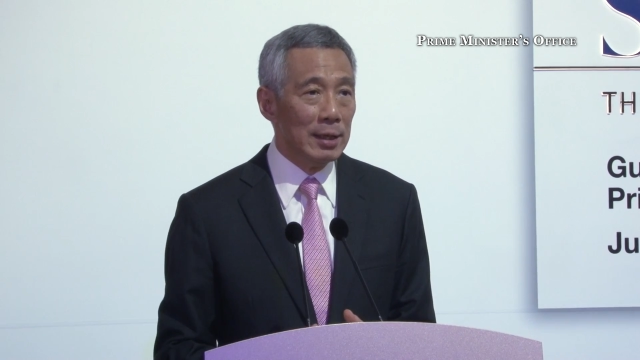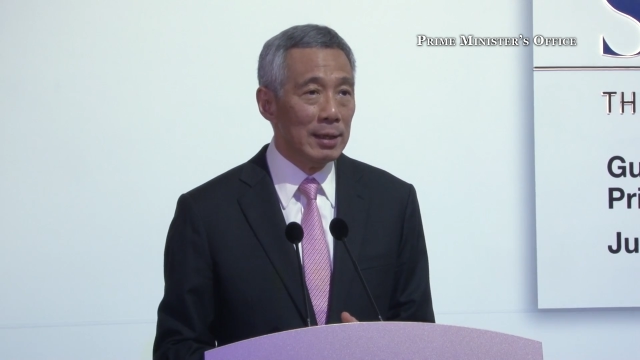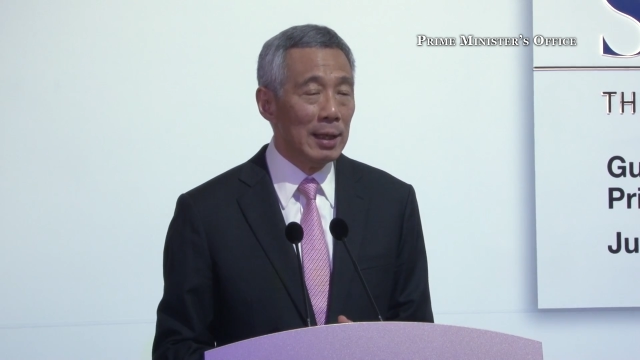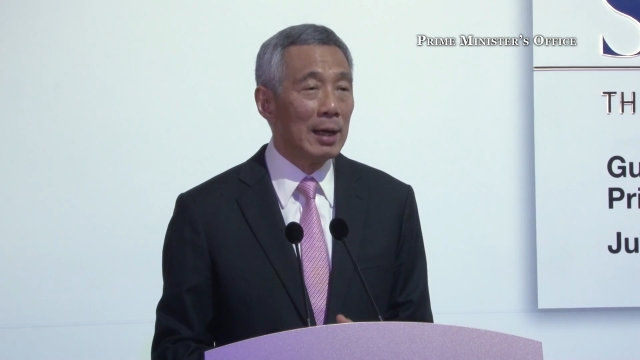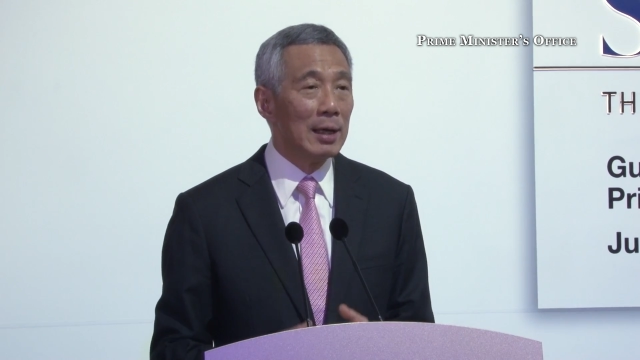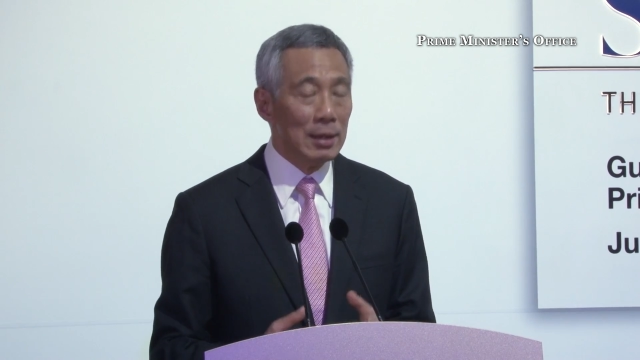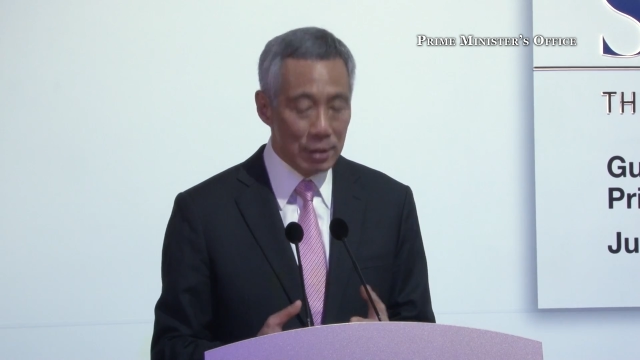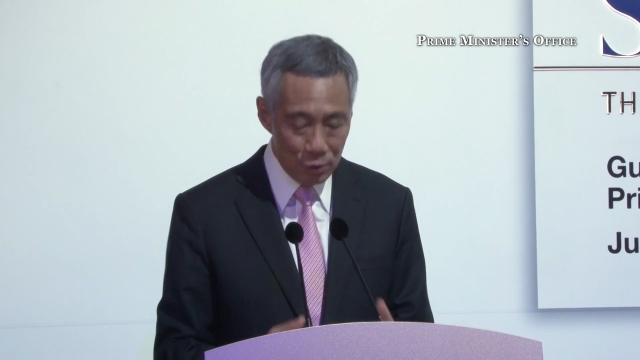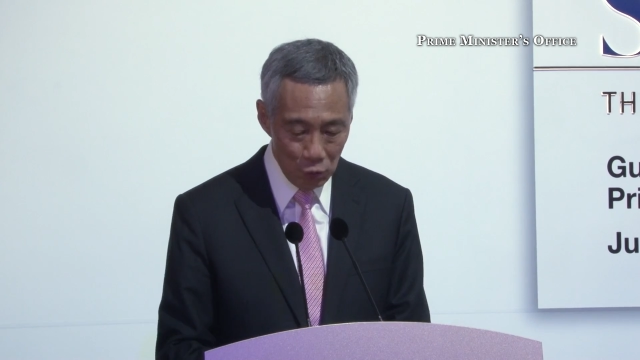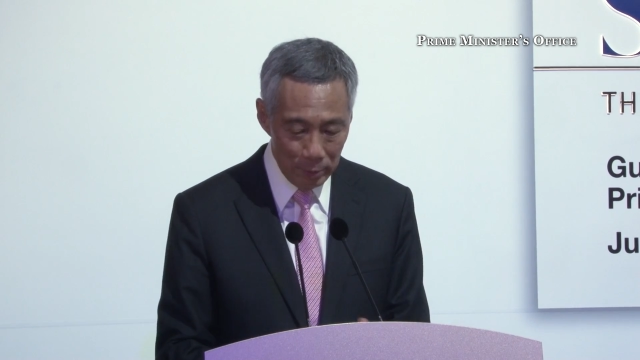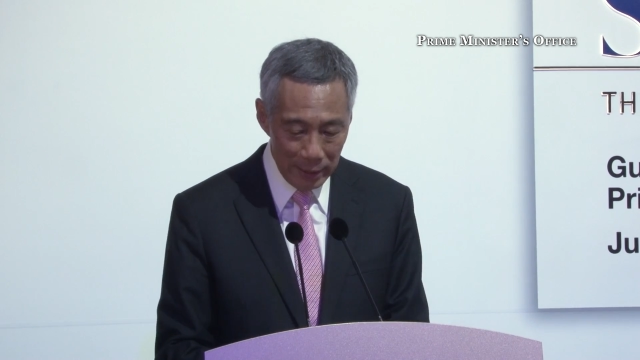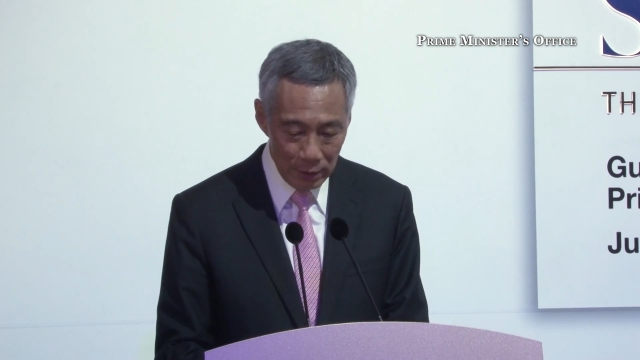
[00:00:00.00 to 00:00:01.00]
They are
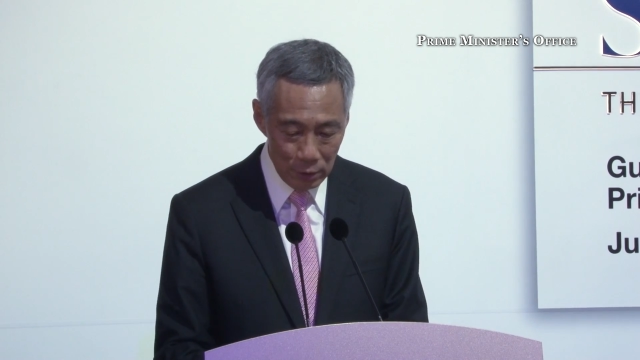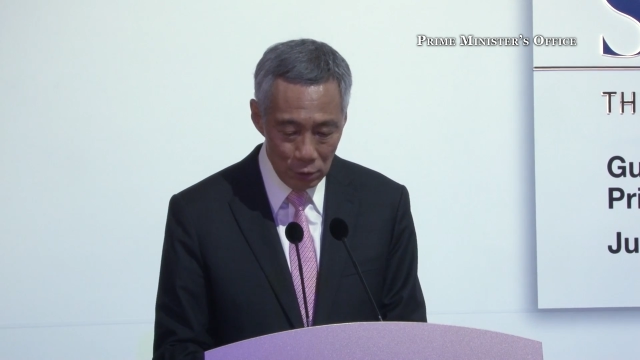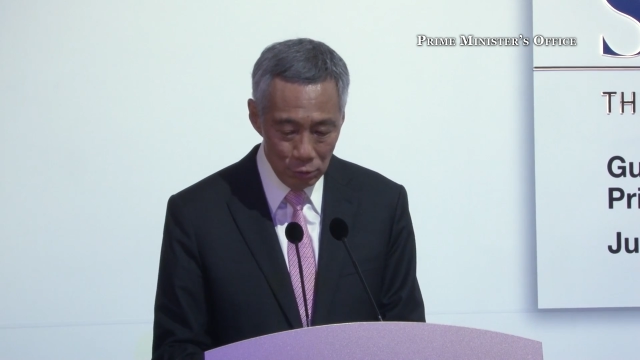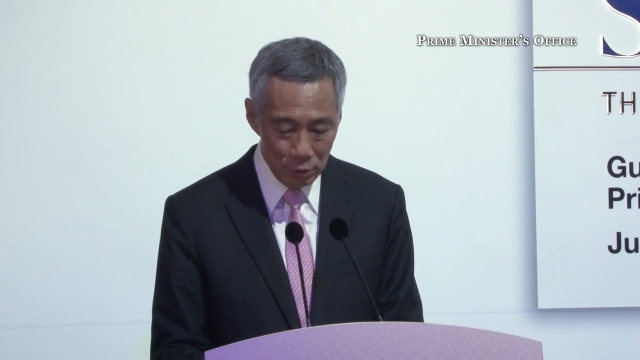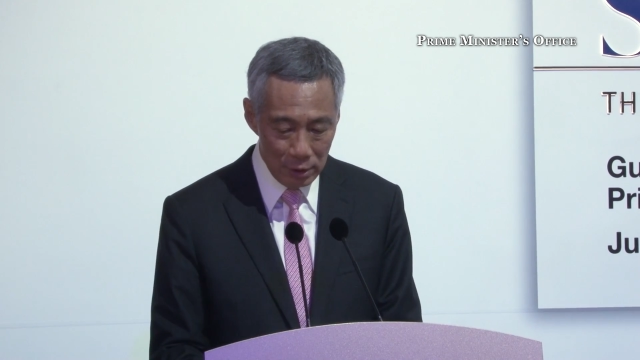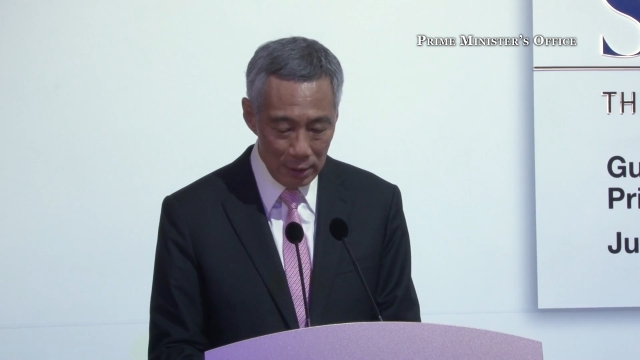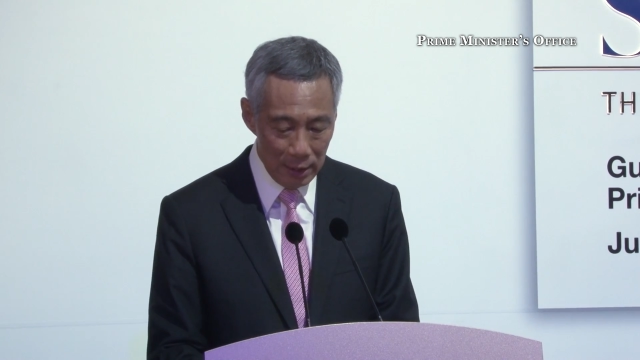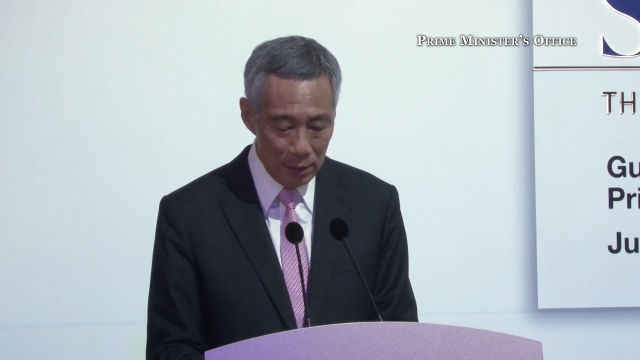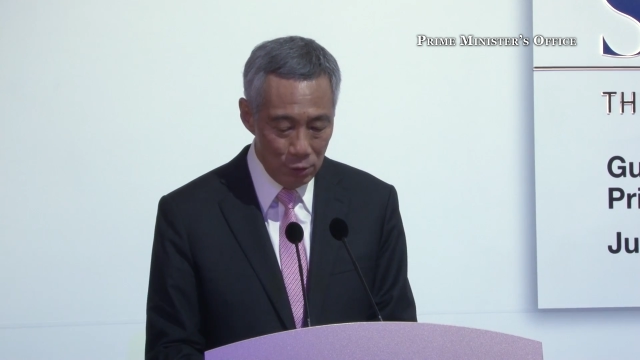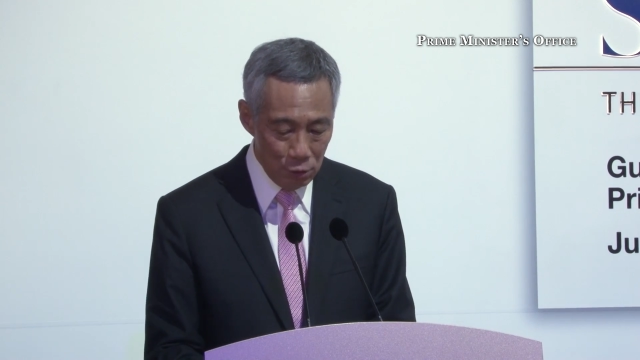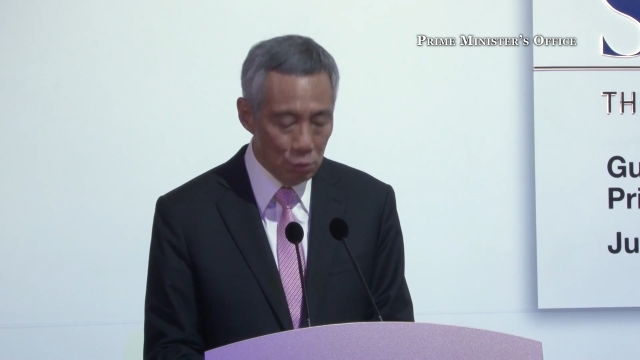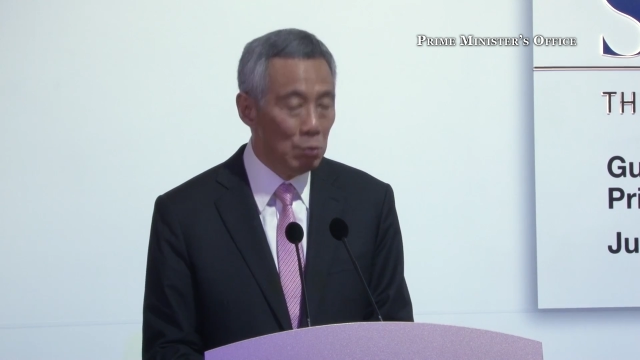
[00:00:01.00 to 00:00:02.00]
consuming news
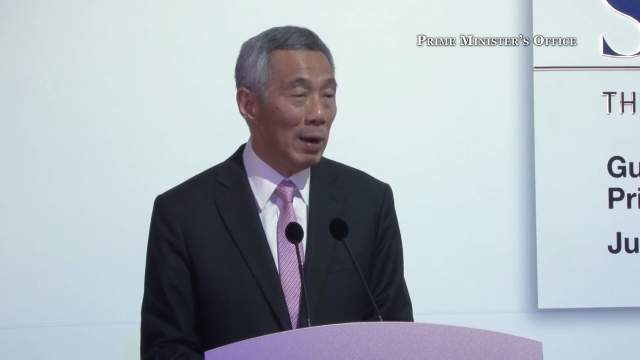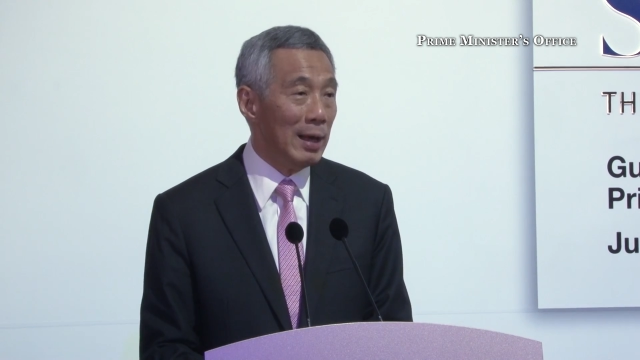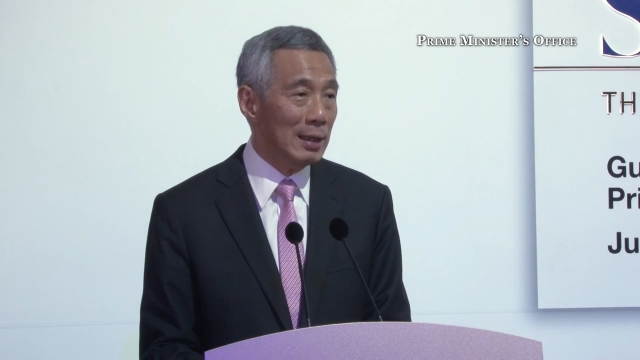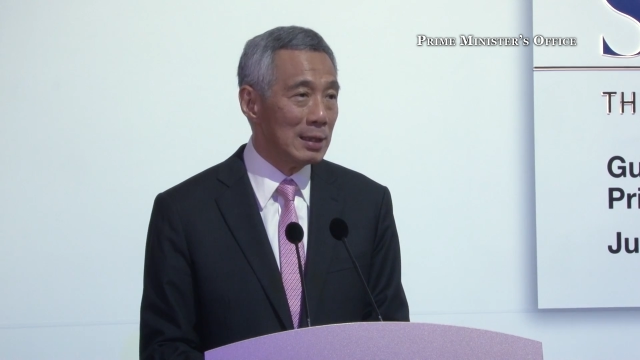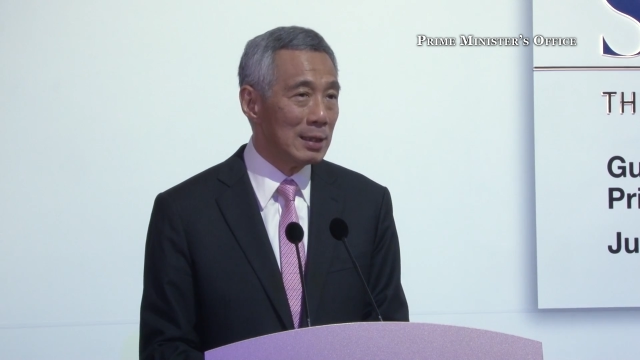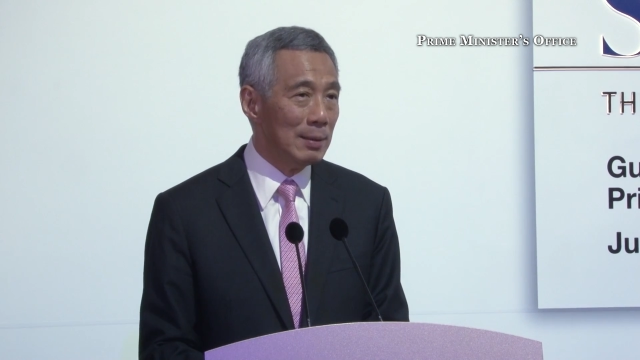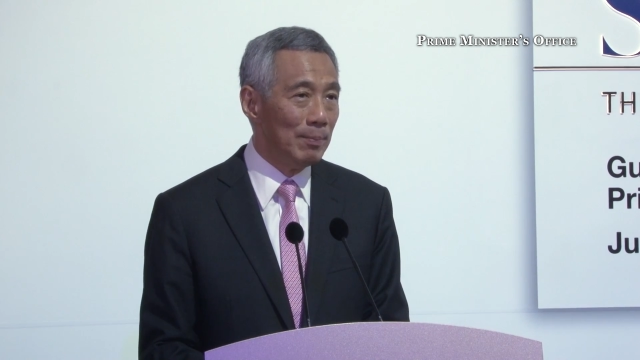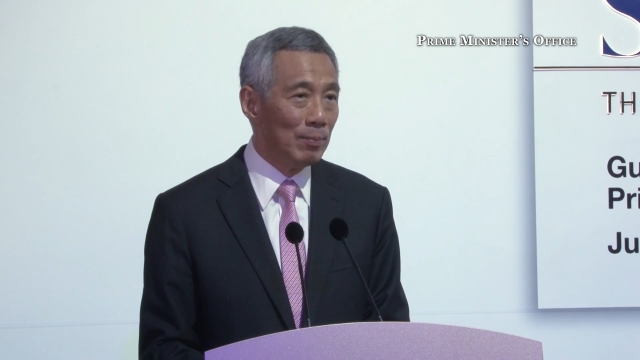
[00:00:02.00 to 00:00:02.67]
in new ways.